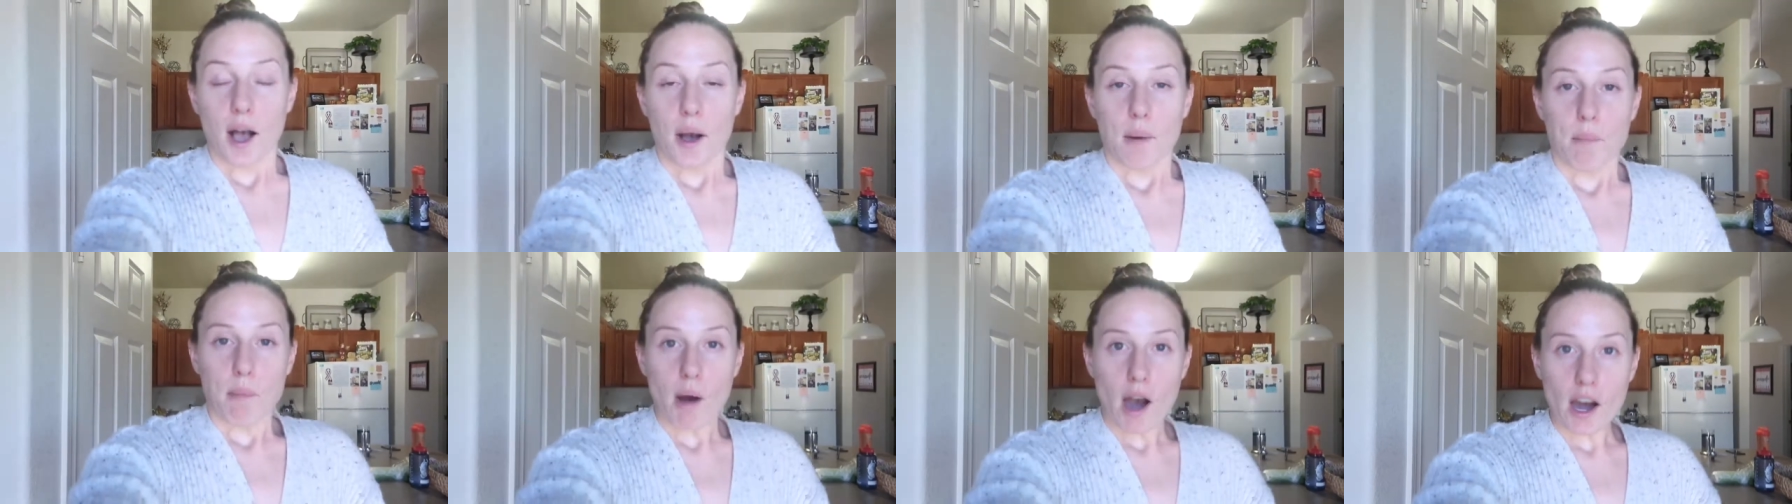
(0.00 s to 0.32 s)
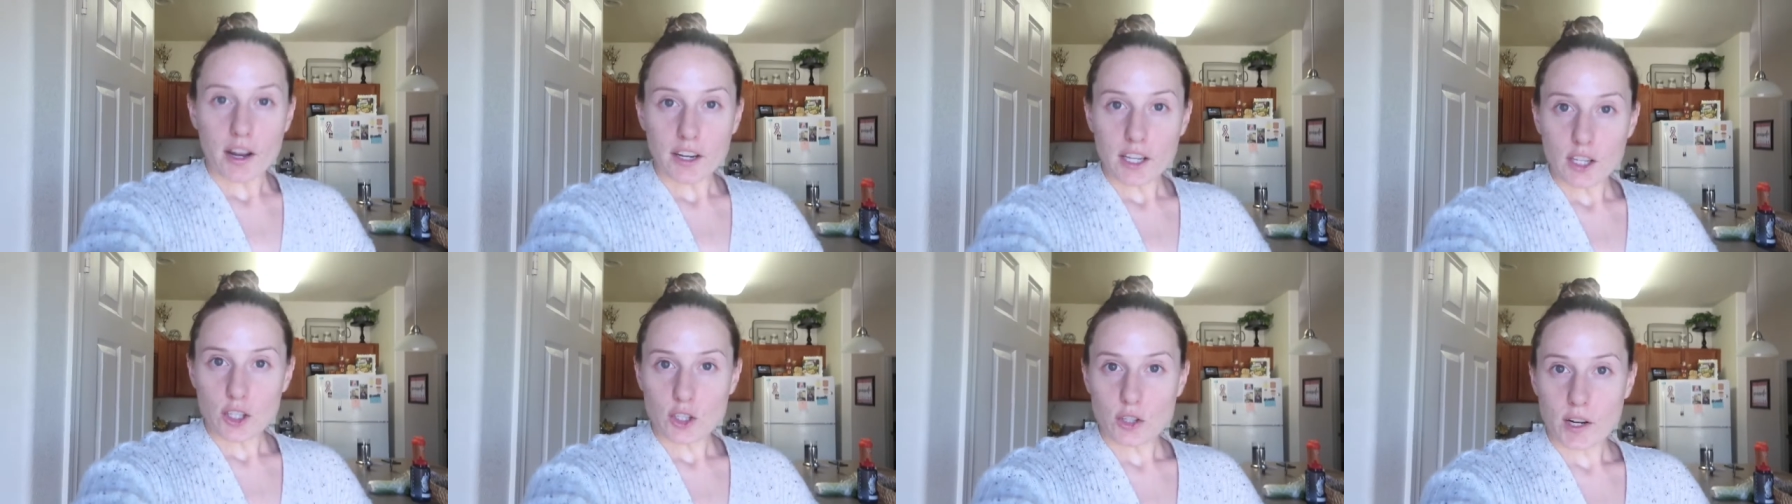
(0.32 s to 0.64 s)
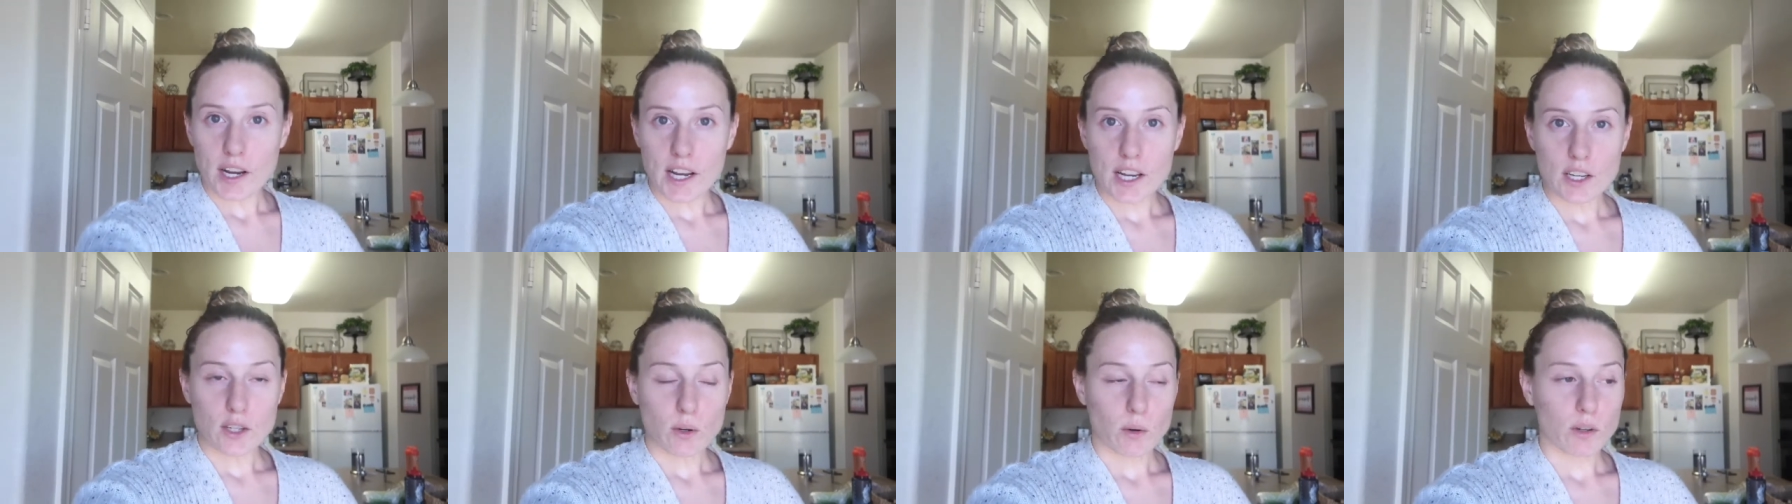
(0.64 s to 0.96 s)
potty
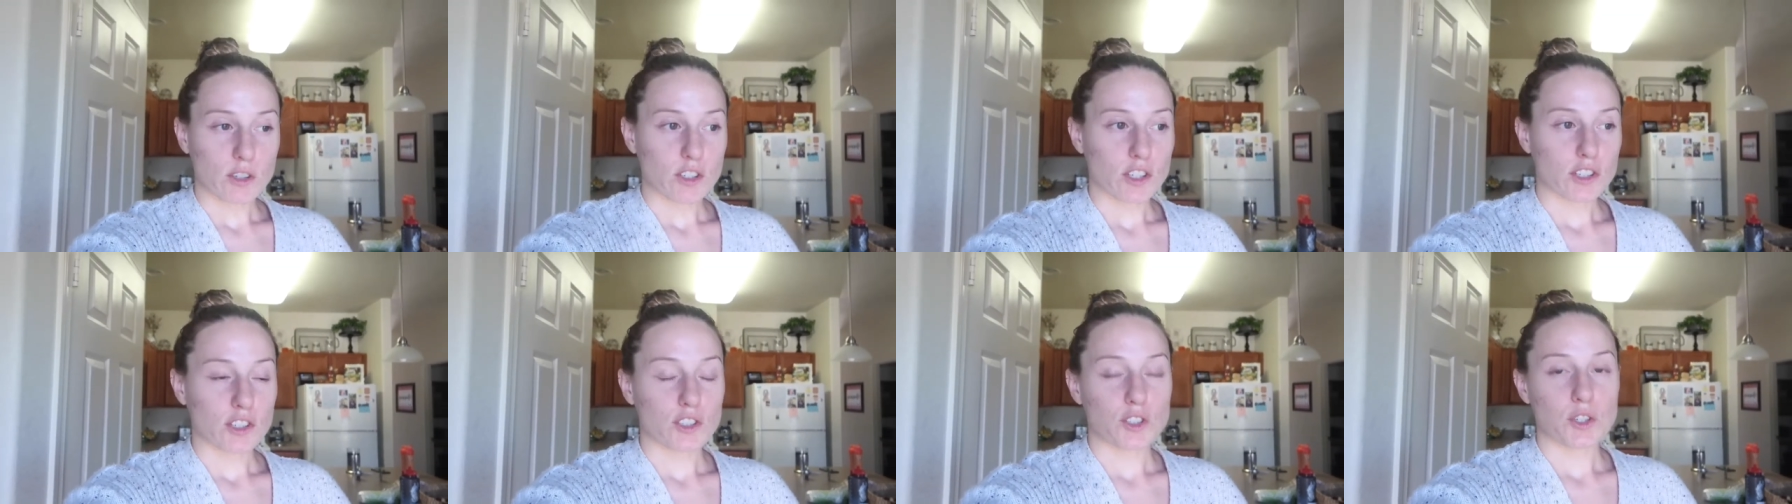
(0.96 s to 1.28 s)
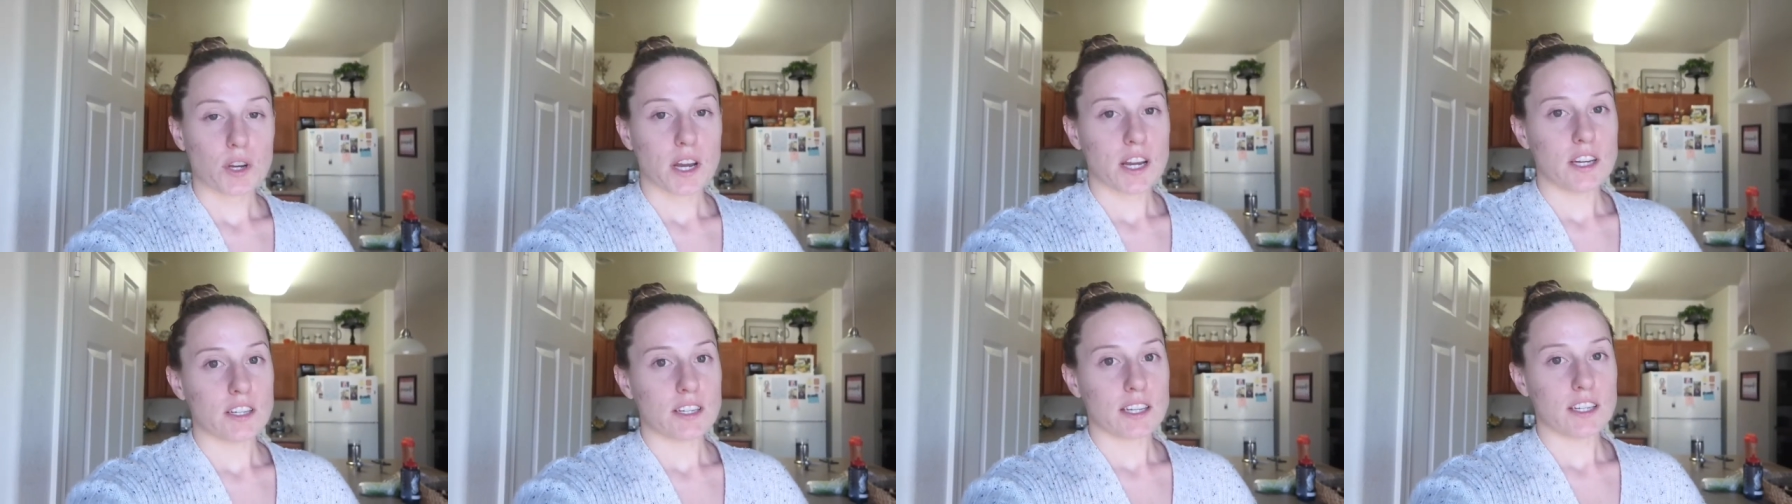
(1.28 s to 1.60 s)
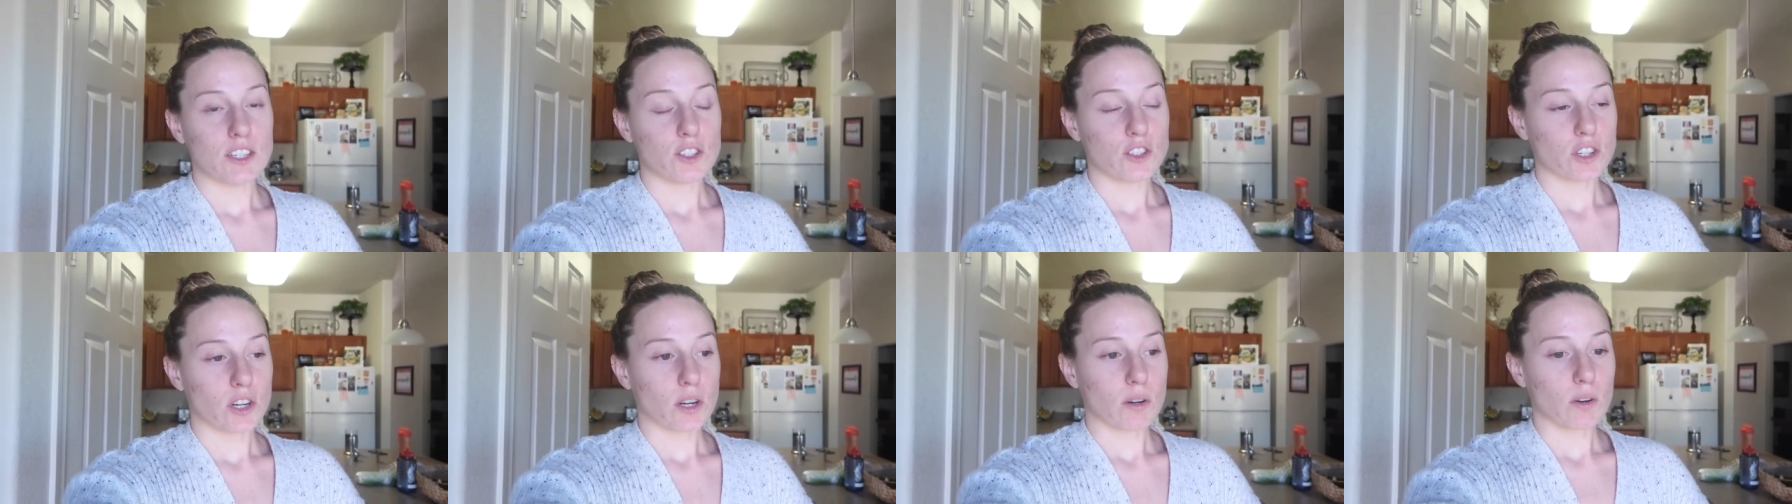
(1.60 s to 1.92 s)
trained or just trained
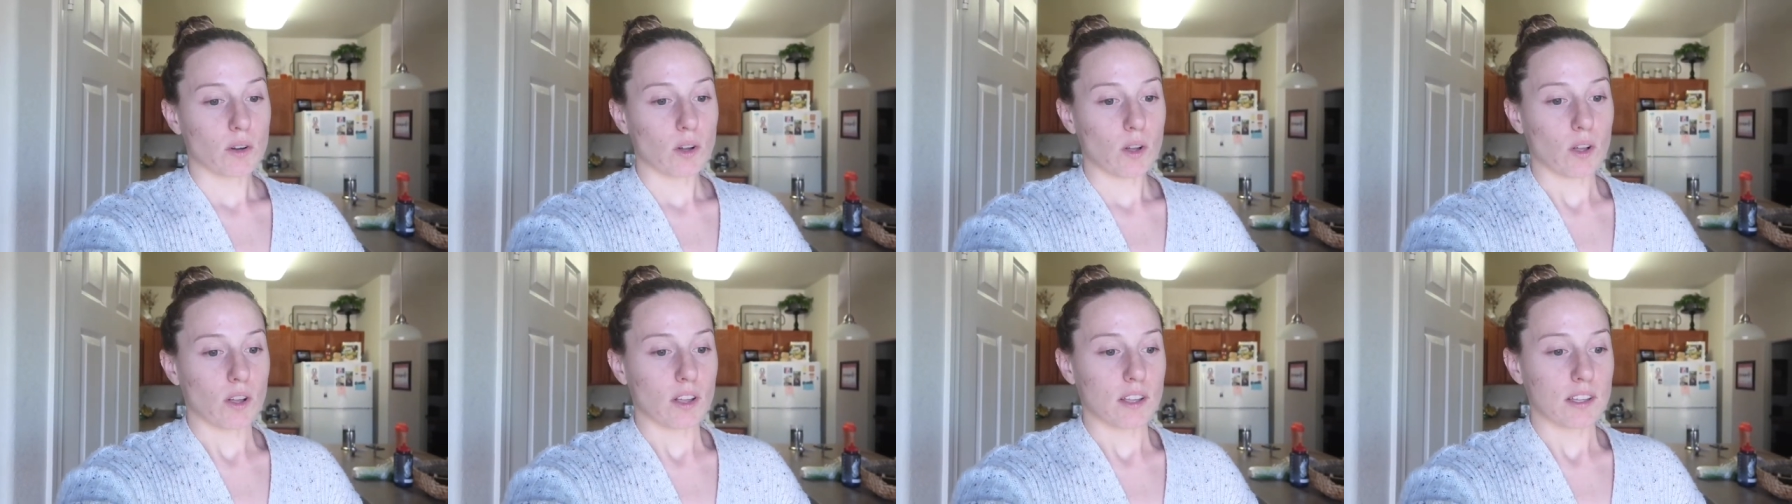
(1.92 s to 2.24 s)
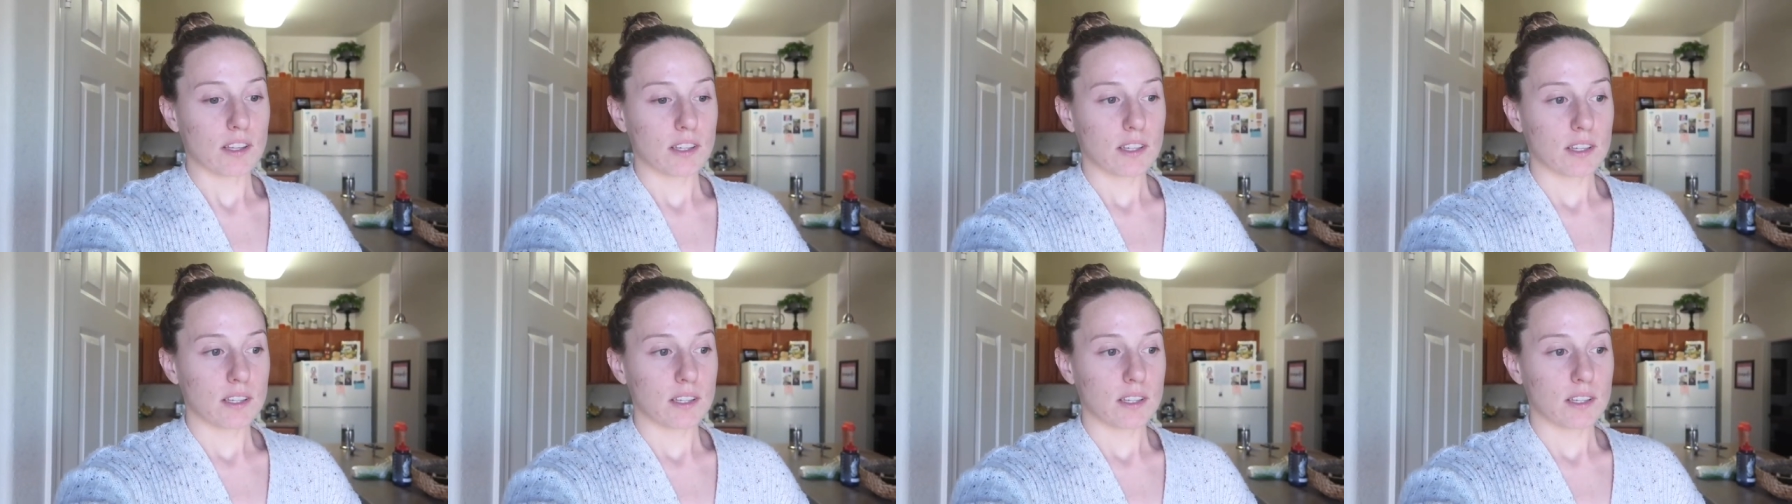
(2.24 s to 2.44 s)
in general,